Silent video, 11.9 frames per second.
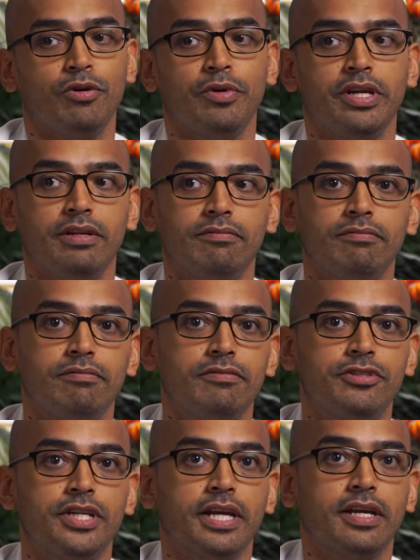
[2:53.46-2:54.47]
where we
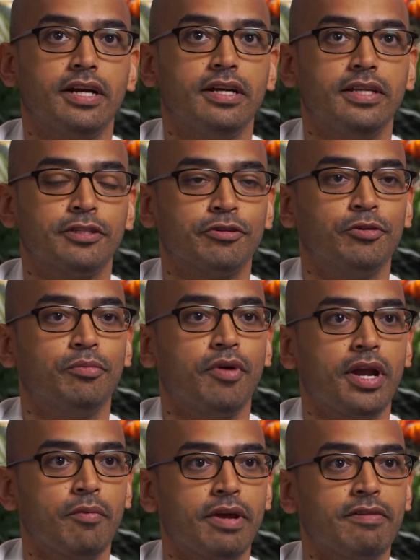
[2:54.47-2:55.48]
check electrical
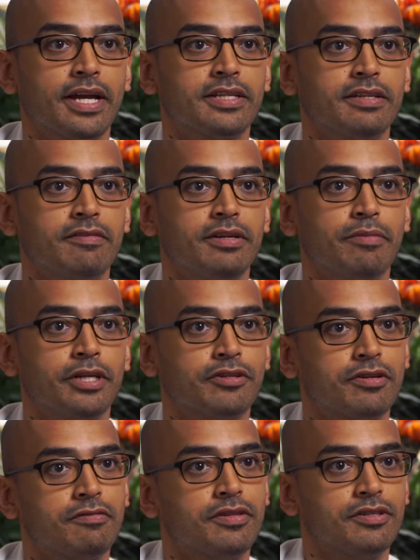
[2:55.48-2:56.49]
brainwave activity, make
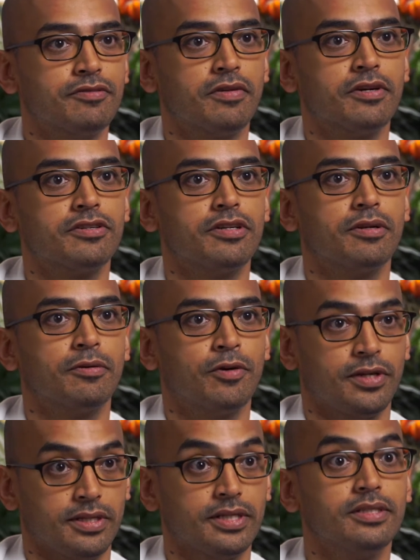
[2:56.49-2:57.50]
sure everything's functioning
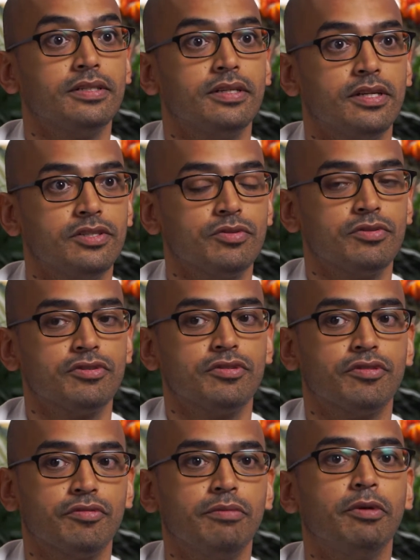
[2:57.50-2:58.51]
accordingly. So those are
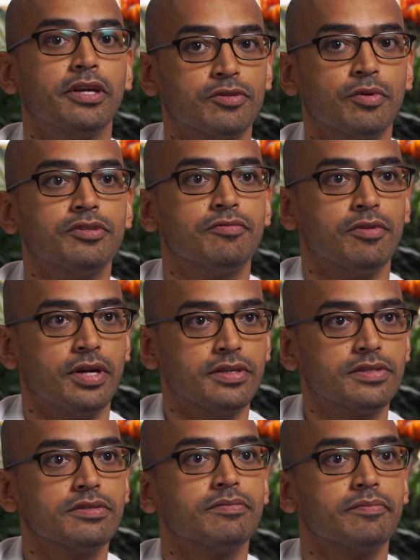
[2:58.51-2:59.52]
the three biggest ones for
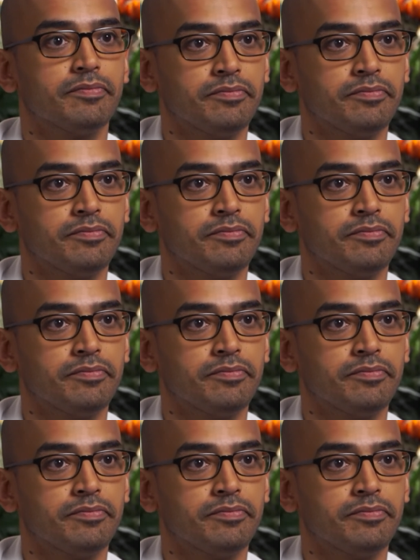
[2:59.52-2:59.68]
us.